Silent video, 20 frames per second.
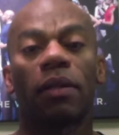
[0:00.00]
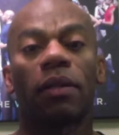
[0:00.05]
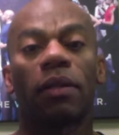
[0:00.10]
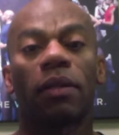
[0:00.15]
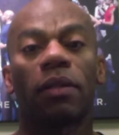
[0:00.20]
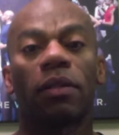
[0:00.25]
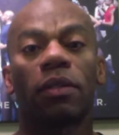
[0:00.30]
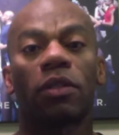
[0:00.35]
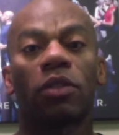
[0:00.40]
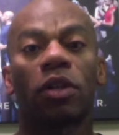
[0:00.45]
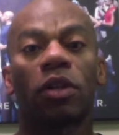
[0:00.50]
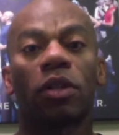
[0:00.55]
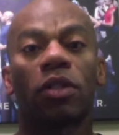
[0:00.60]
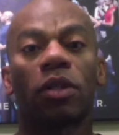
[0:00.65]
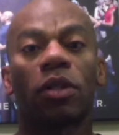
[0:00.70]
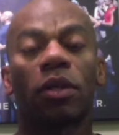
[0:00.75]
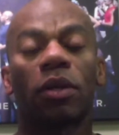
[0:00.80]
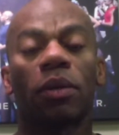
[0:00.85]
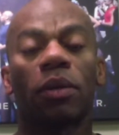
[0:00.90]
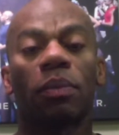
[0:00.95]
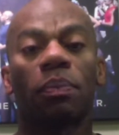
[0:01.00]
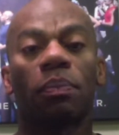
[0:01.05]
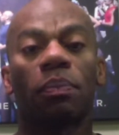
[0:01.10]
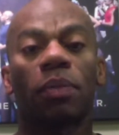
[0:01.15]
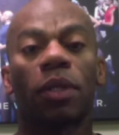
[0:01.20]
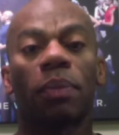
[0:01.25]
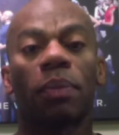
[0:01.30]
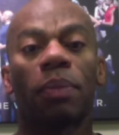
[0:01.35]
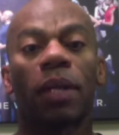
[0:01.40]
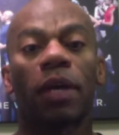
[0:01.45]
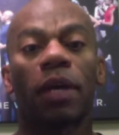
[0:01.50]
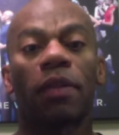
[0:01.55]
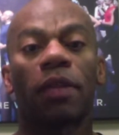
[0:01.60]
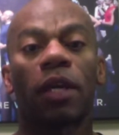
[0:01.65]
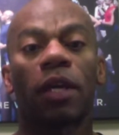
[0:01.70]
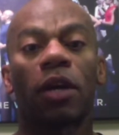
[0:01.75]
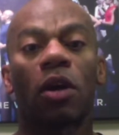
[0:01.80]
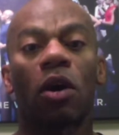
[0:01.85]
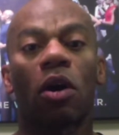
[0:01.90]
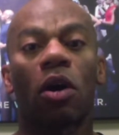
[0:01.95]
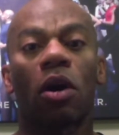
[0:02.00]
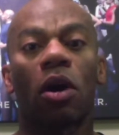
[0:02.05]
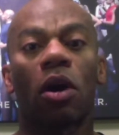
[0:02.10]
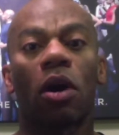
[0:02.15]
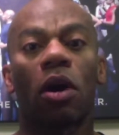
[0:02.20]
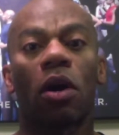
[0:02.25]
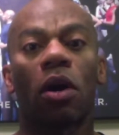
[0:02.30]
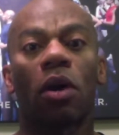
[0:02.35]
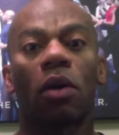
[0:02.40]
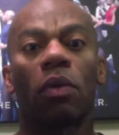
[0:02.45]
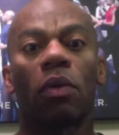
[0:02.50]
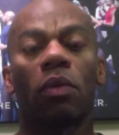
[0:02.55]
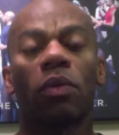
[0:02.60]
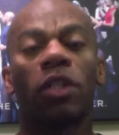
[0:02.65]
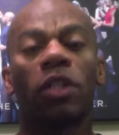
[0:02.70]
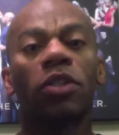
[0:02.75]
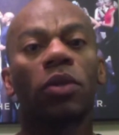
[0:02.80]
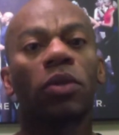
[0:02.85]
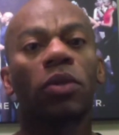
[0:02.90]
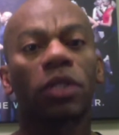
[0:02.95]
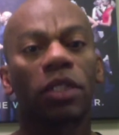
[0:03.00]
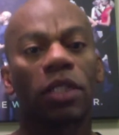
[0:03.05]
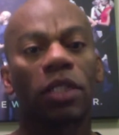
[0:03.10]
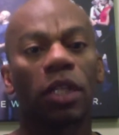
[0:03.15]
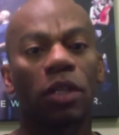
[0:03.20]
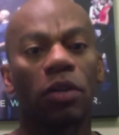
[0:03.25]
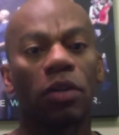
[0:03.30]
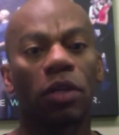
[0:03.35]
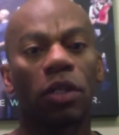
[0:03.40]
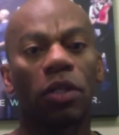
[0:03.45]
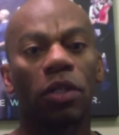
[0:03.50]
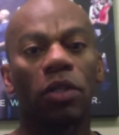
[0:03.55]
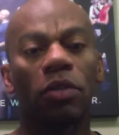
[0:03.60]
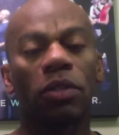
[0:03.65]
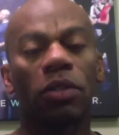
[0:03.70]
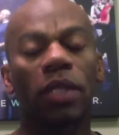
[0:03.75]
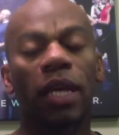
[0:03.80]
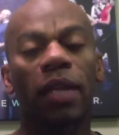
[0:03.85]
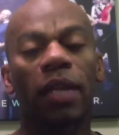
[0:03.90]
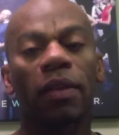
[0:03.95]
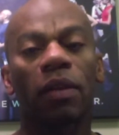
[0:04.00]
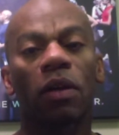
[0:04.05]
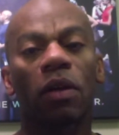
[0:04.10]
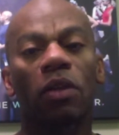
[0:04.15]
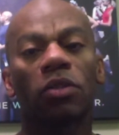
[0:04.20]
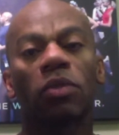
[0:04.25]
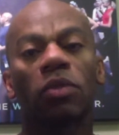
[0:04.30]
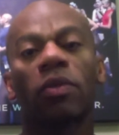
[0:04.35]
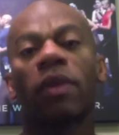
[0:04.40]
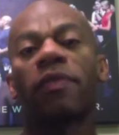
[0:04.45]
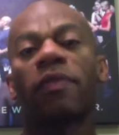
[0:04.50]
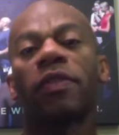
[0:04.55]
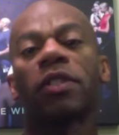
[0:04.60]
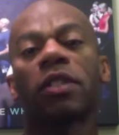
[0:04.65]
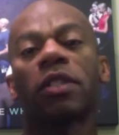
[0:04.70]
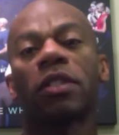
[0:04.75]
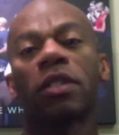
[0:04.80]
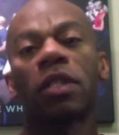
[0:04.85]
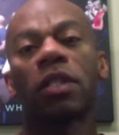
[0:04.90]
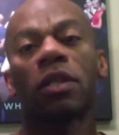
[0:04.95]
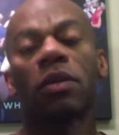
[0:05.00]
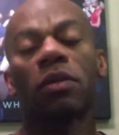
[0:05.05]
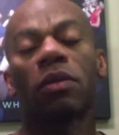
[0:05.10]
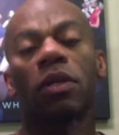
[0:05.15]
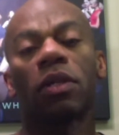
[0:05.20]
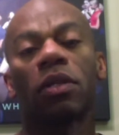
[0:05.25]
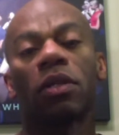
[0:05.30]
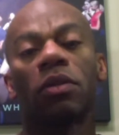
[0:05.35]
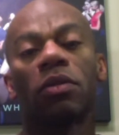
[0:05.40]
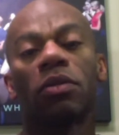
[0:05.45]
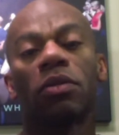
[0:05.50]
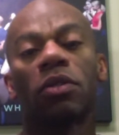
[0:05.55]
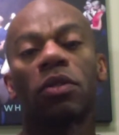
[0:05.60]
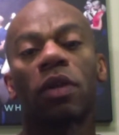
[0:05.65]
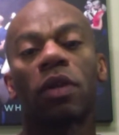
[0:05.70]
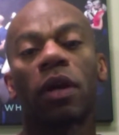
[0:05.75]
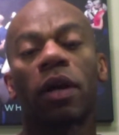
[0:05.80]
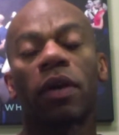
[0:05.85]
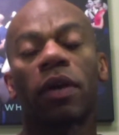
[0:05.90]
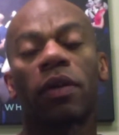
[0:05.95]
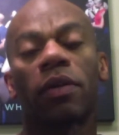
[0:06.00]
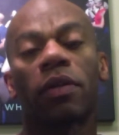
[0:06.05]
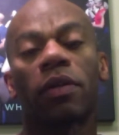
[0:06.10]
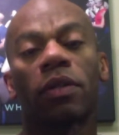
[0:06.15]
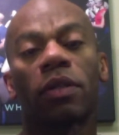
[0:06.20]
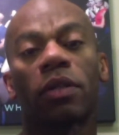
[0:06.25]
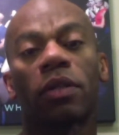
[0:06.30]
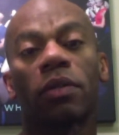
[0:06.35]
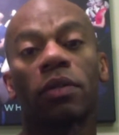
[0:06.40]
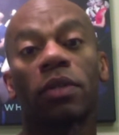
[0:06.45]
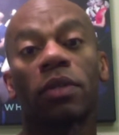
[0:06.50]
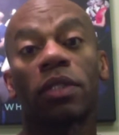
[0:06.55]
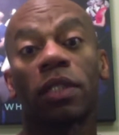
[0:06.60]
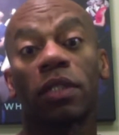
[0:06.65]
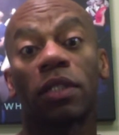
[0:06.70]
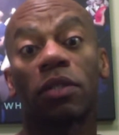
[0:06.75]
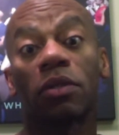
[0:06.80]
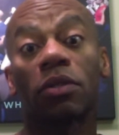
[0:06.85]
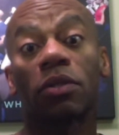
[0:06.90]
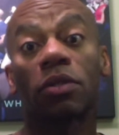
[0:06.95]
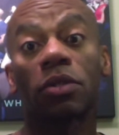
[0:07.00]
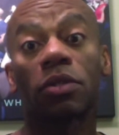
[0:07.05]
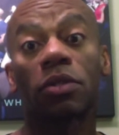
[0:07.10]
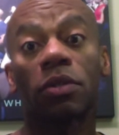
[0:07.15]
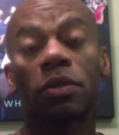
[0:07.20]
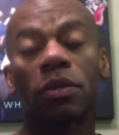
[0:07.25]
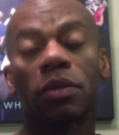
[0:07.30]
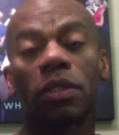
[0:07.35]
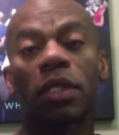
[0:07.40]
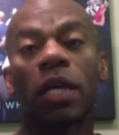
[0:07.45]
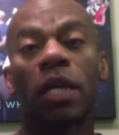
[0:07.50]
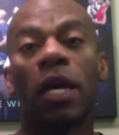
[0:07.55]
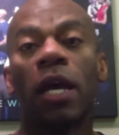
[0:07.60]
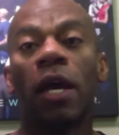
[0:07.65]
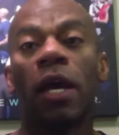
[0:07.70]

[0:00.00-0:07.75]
start to put out there are resources that you can use, and they're also references that you can use to send to your students.